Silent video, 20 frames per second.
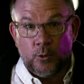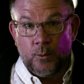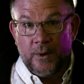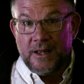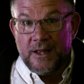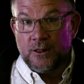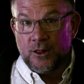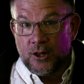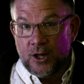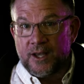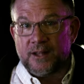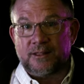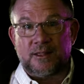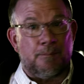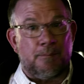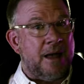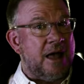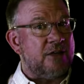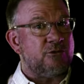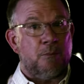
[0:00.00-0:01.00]
when we look at
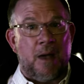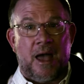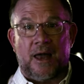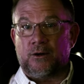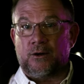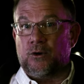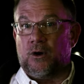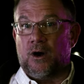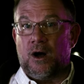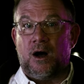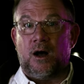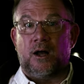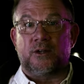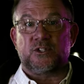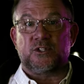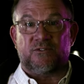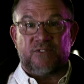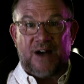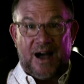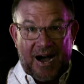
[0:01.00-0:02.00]
the mathematical
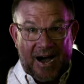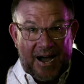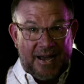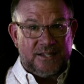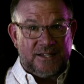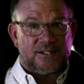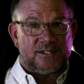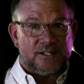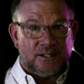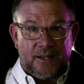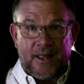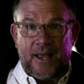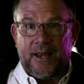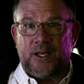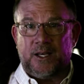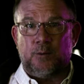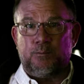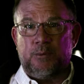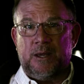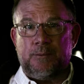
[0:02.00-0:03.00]
odds of
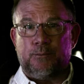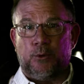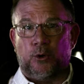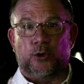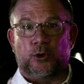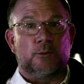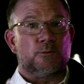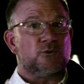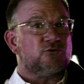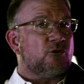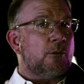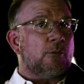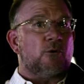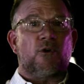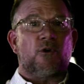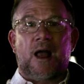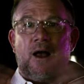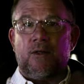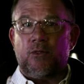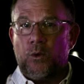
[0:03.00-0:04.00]
isolated people groups from
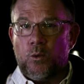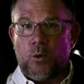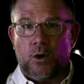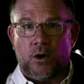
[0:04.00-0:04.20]
around the